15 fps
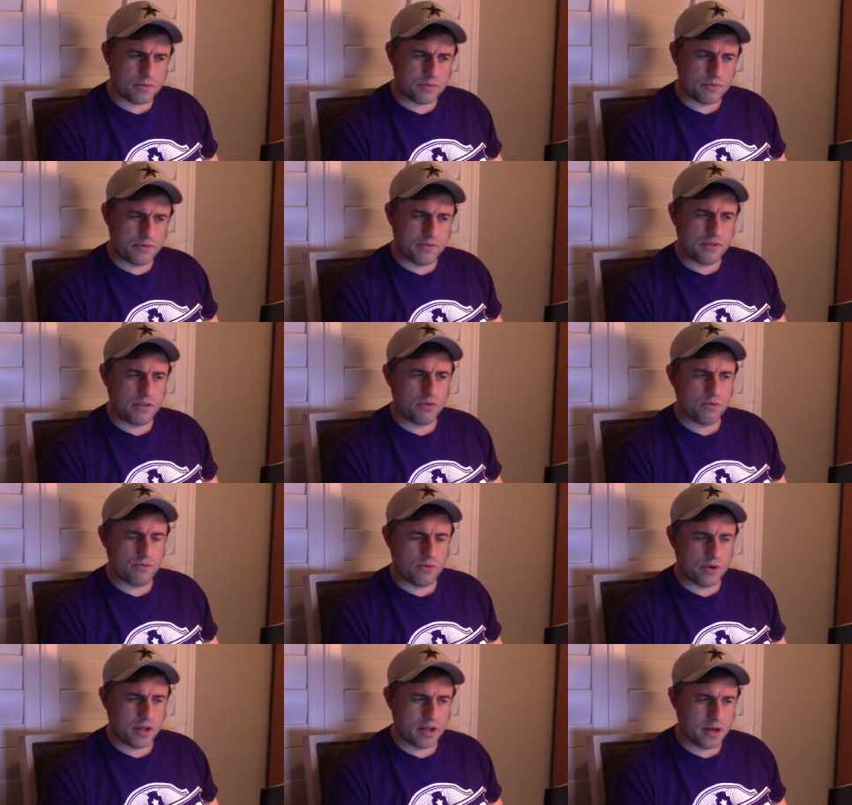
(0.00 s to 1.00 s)
it was
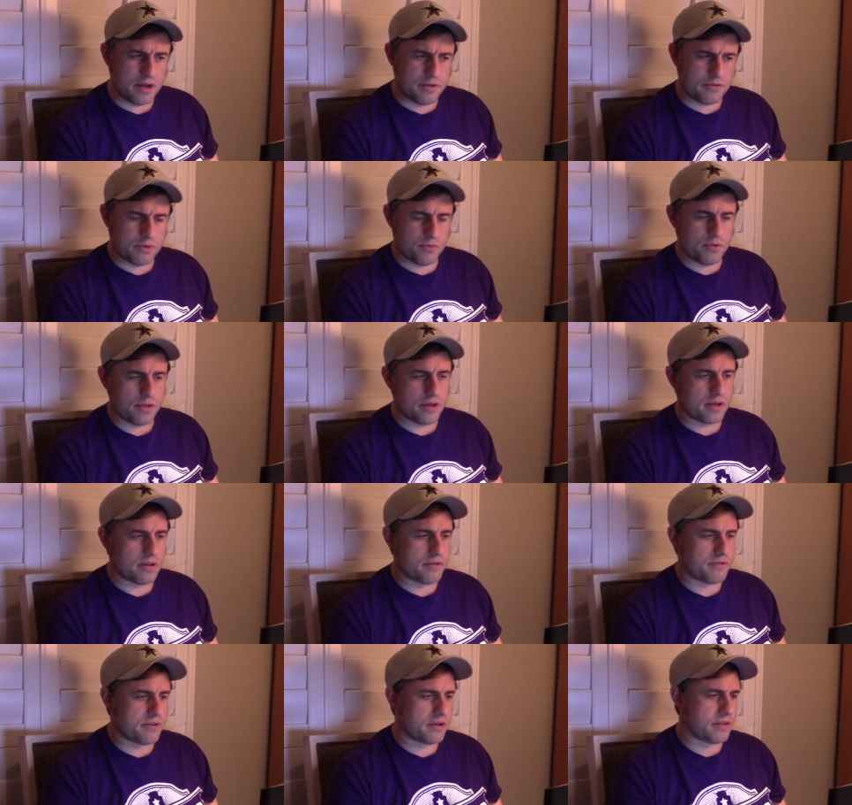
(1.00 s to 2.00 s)
52-49 or something
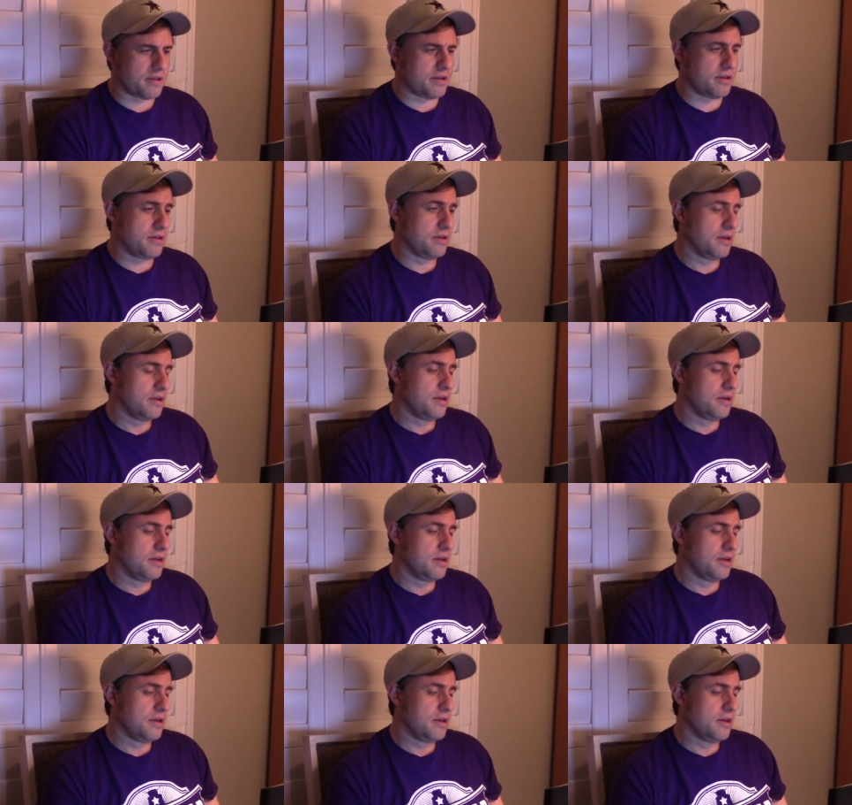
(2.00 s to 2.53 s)
ridiculous like that.